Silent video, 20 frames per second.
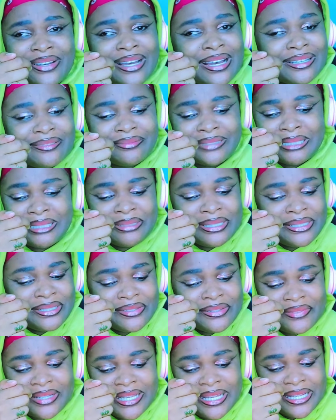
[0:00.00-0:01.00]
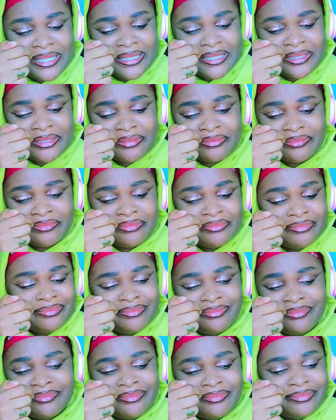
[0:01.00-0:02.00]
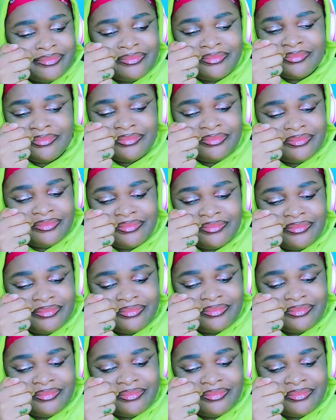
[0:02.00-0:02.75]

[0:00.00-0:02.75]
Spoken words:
I'm not over yet. Mm-mm.